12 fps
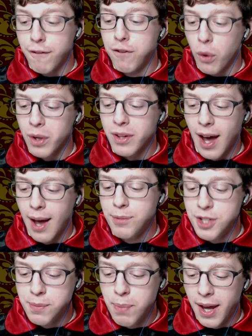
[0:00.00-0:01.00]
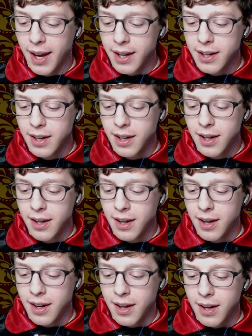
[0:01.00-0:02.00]
times as big.
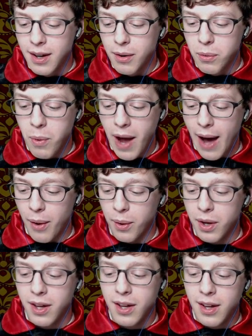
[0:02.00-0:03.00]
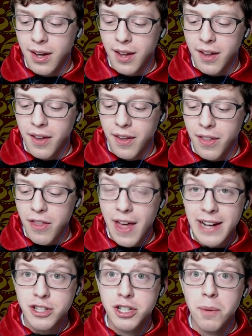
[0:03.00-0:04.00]
Wow, that
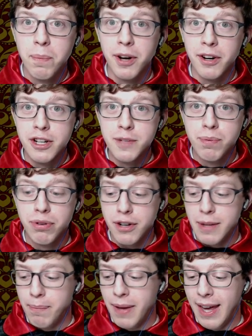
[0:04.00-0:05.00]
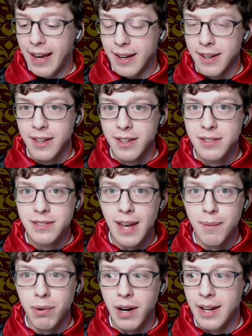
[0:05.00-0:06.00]
Jupiter is pretty big, said
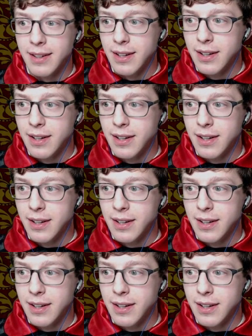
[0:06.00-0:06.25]
Brandon.